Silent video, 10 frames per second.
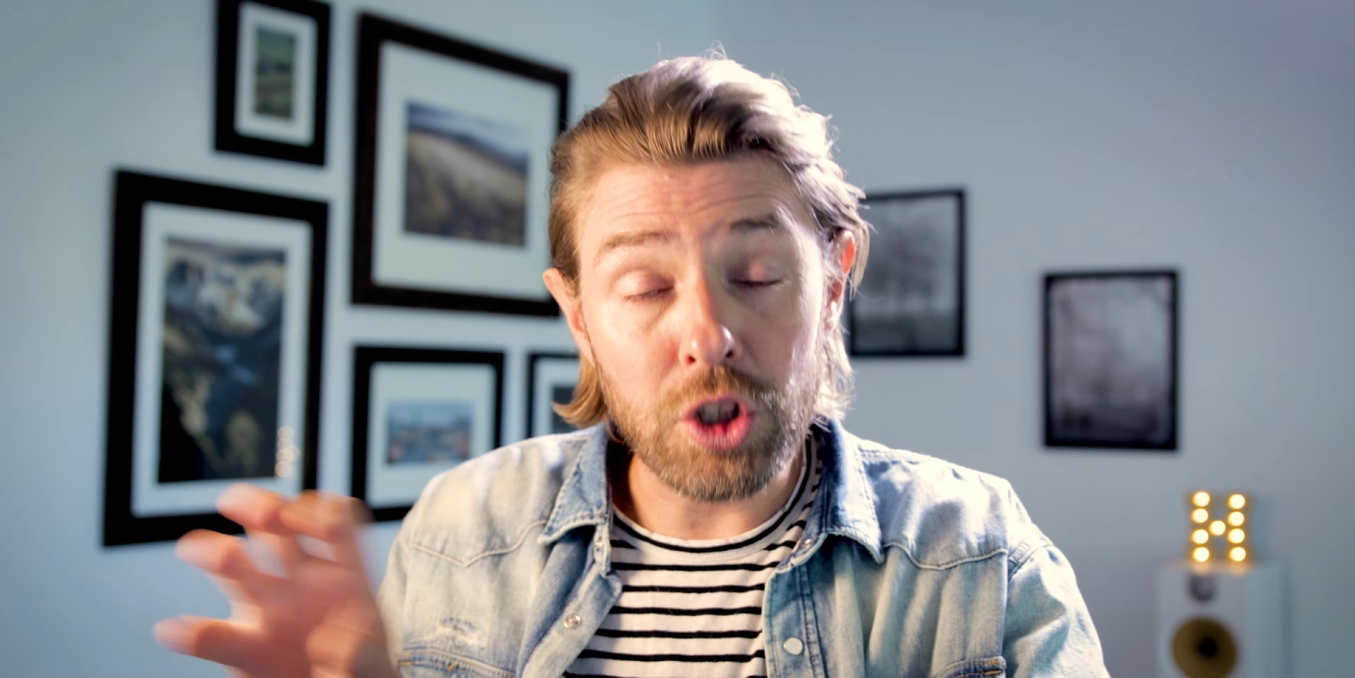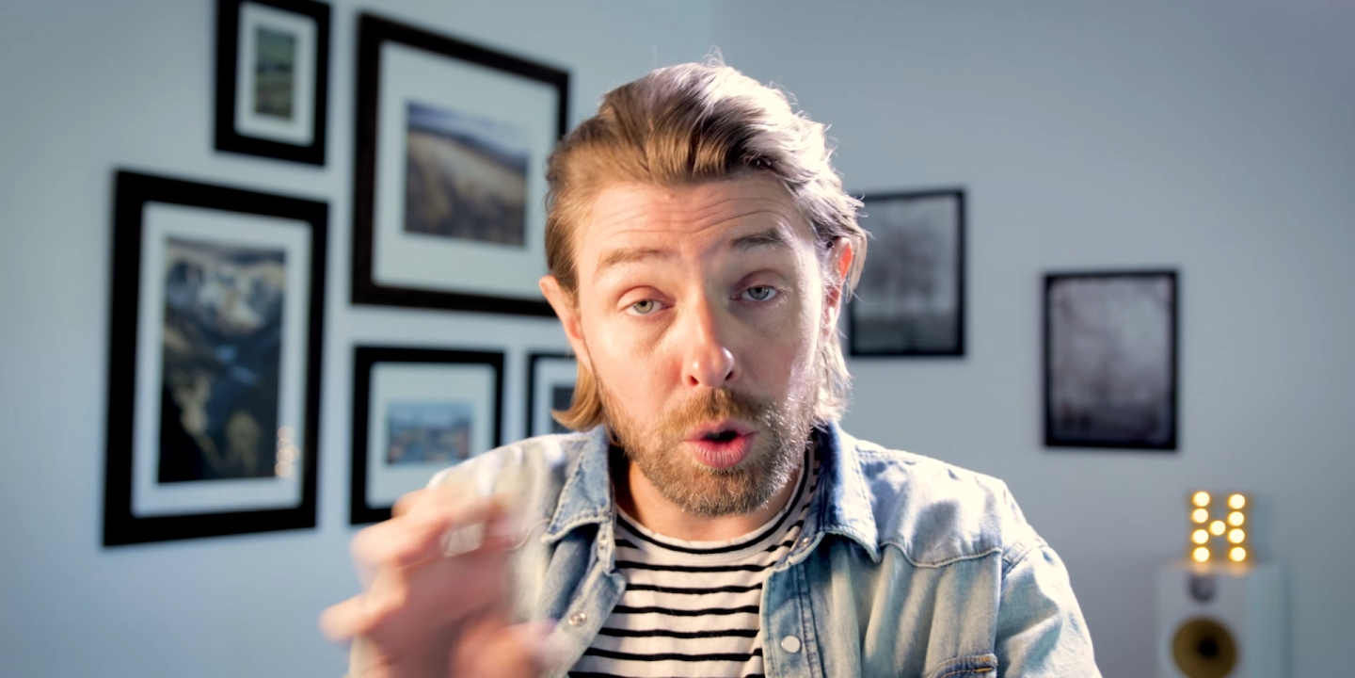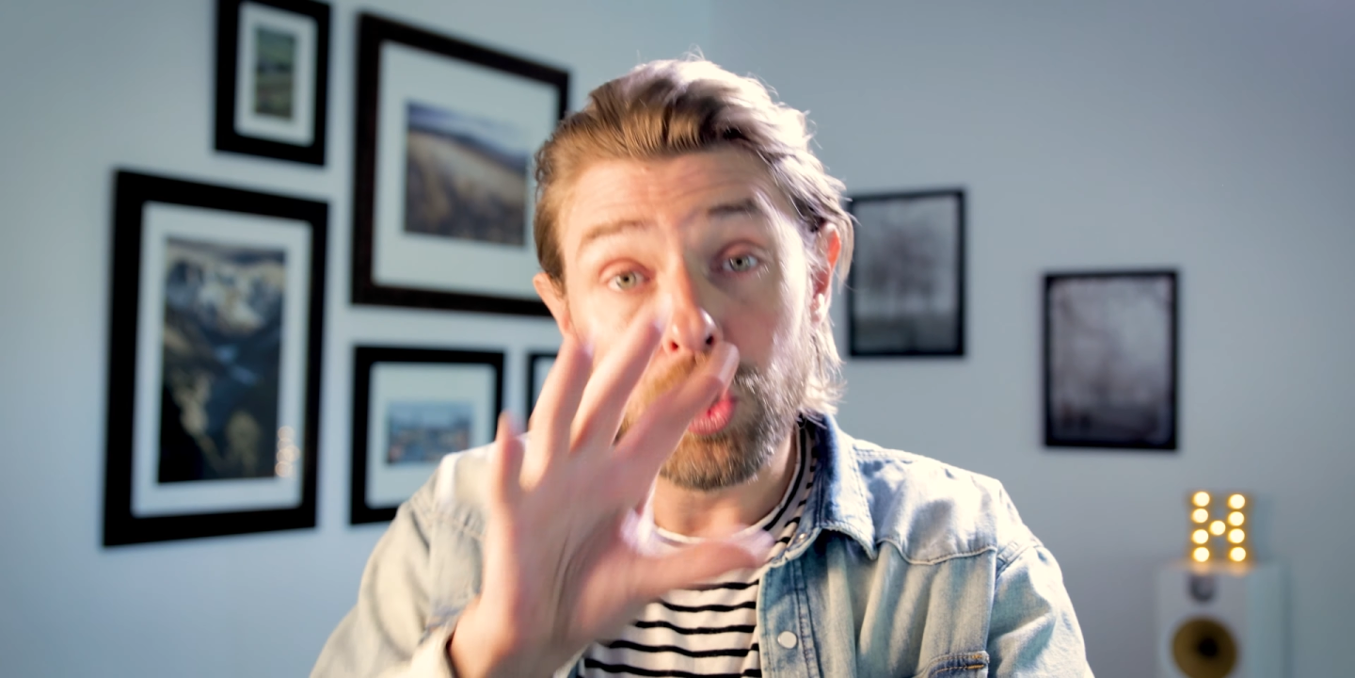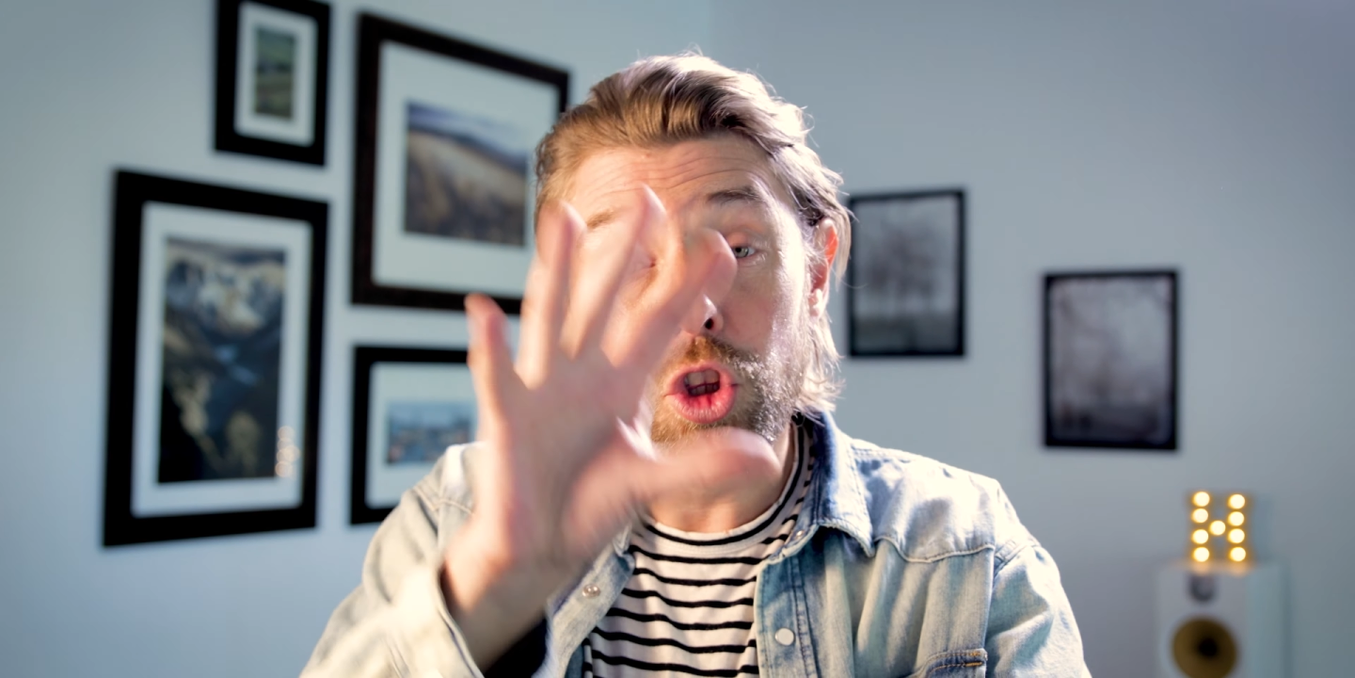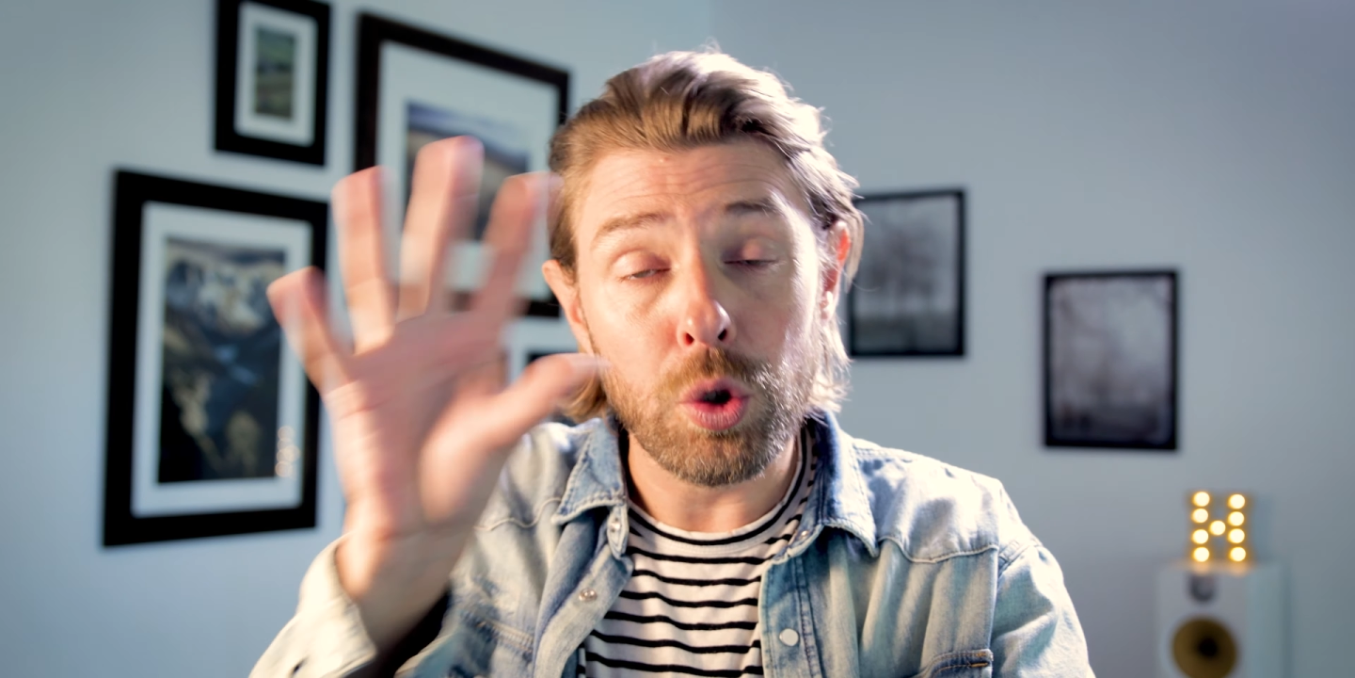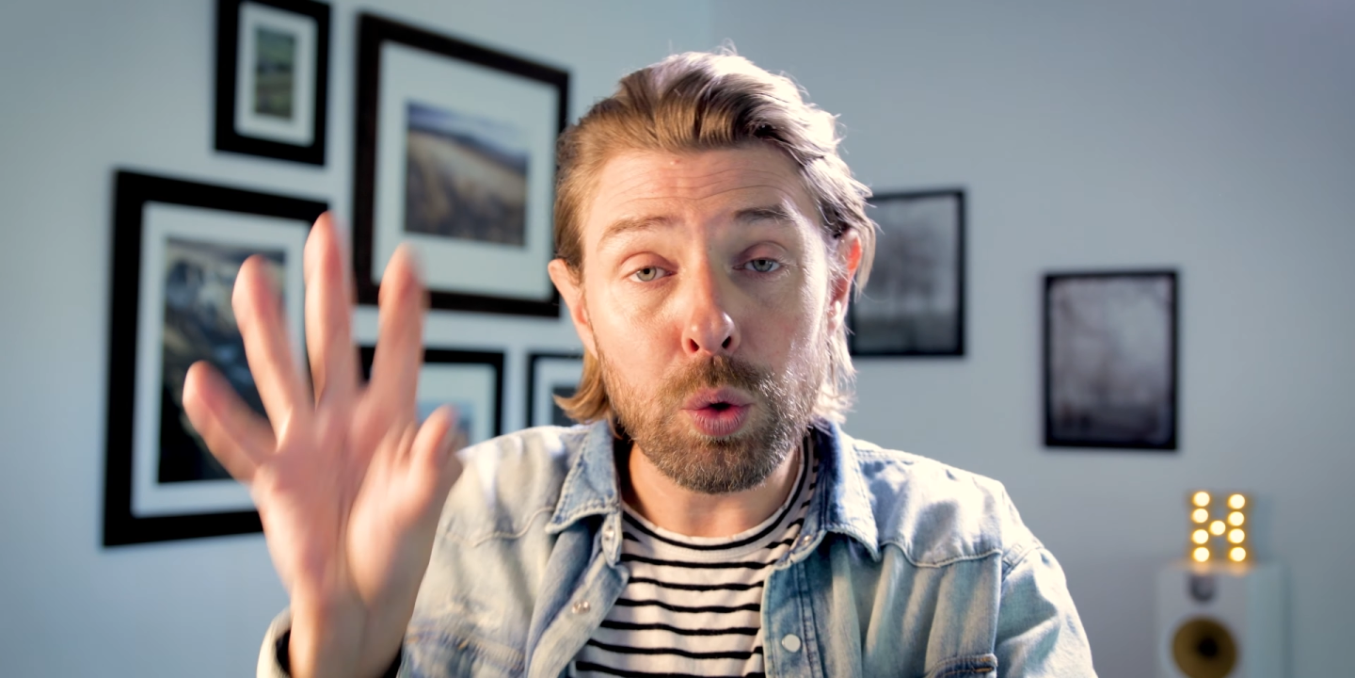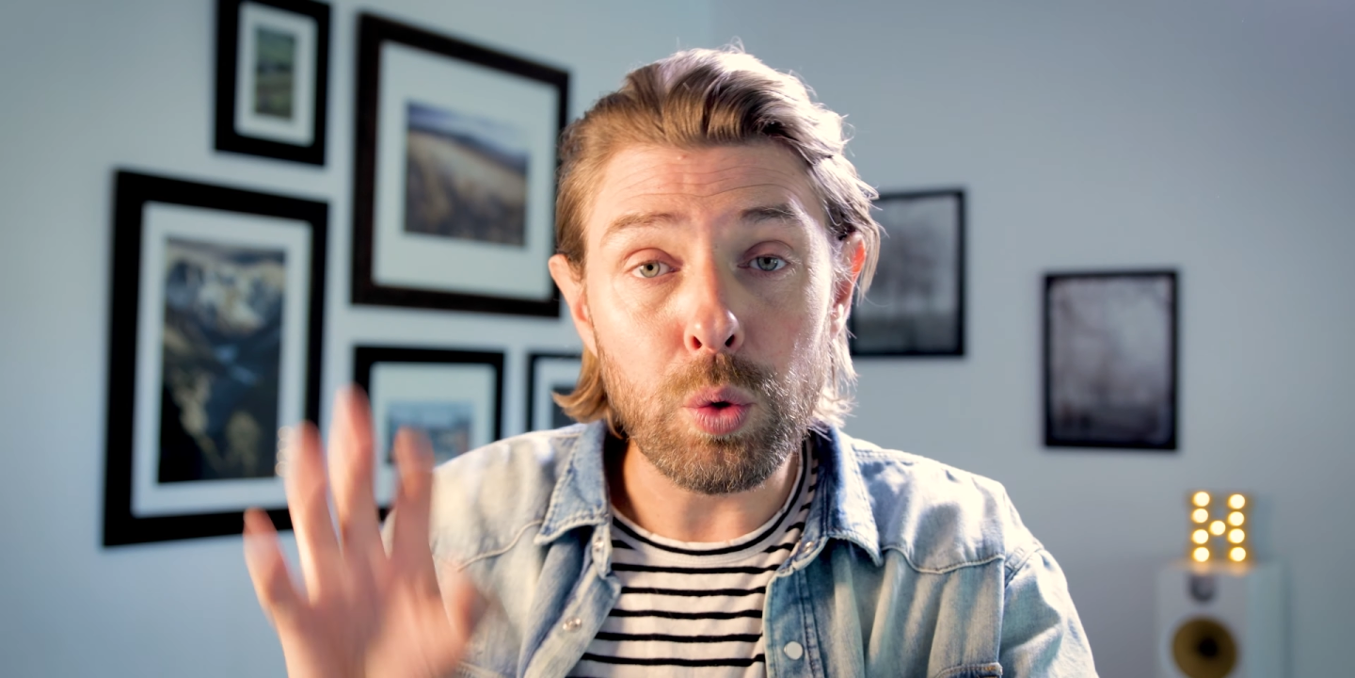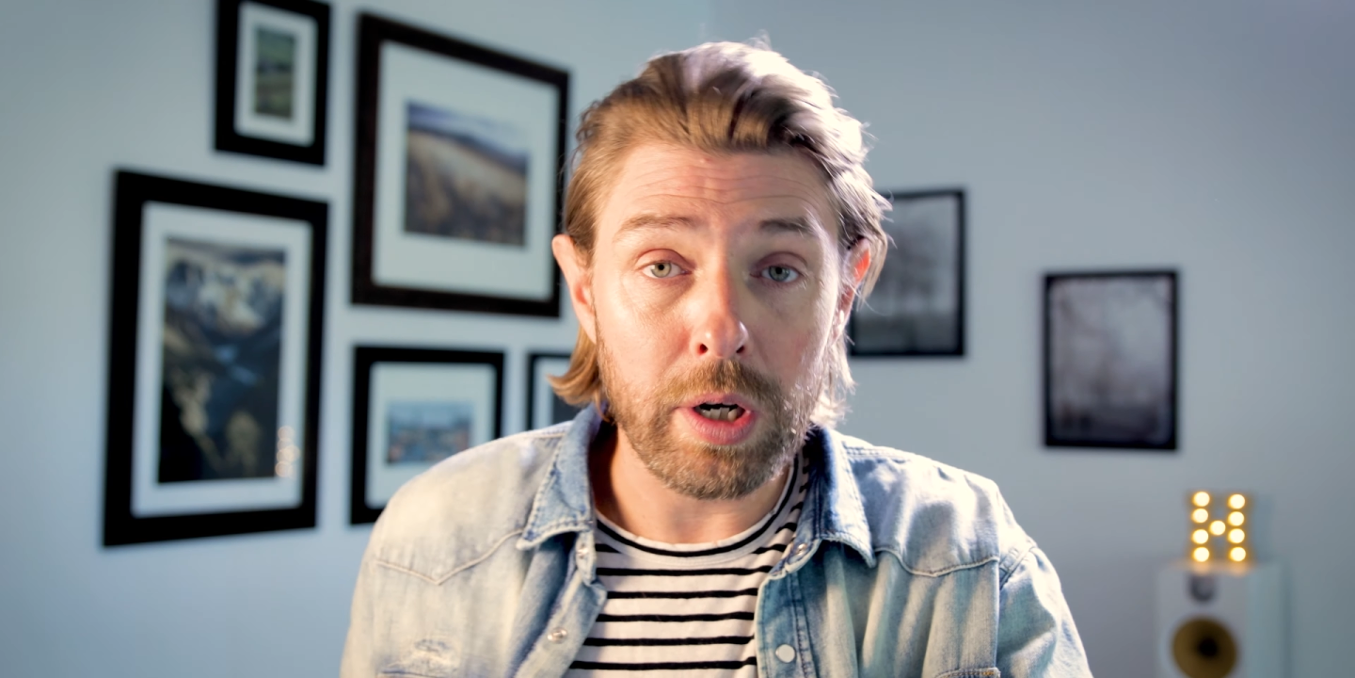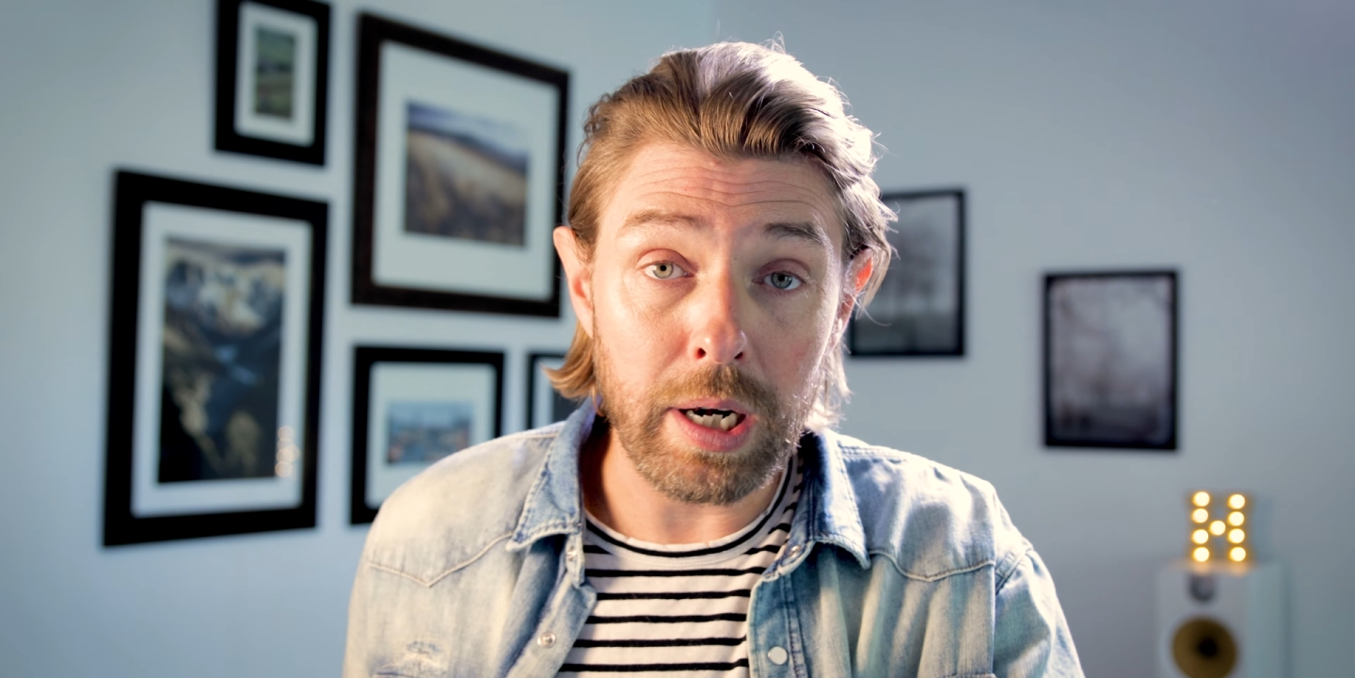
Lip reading: you do